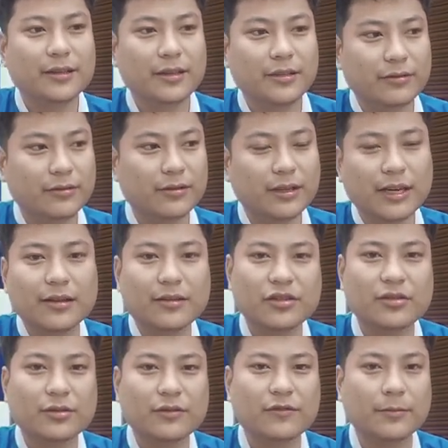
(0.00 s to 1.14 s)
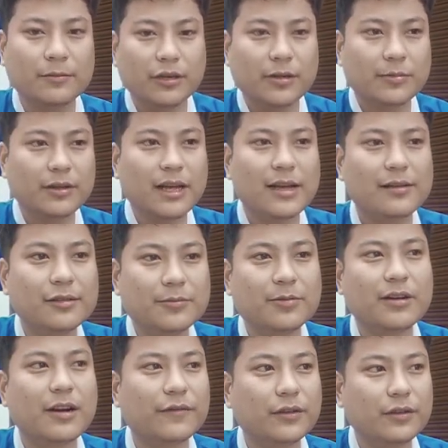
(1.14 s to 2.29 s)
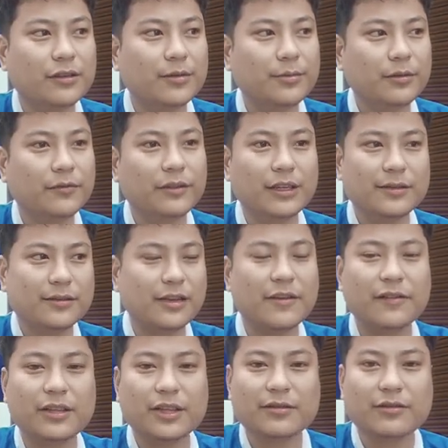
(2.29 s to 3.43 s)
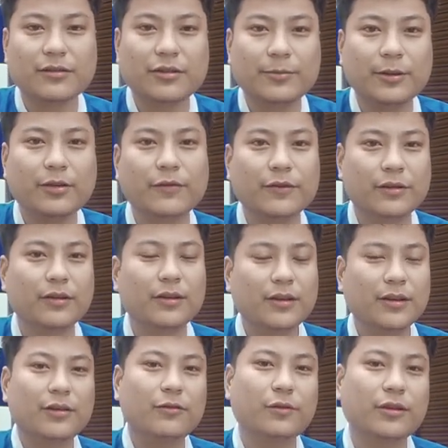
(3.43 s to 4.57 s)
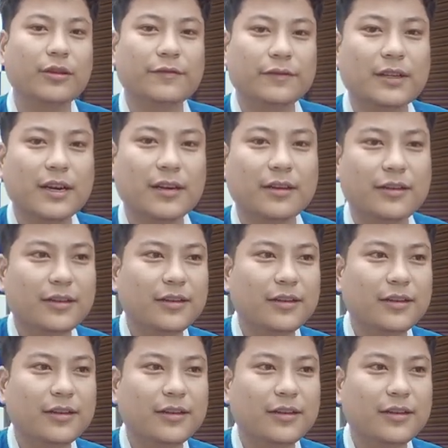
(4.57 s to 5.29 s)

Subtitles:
you know, get shots from multiple angles, but after a couple of days, everything's gonna be over. What after that?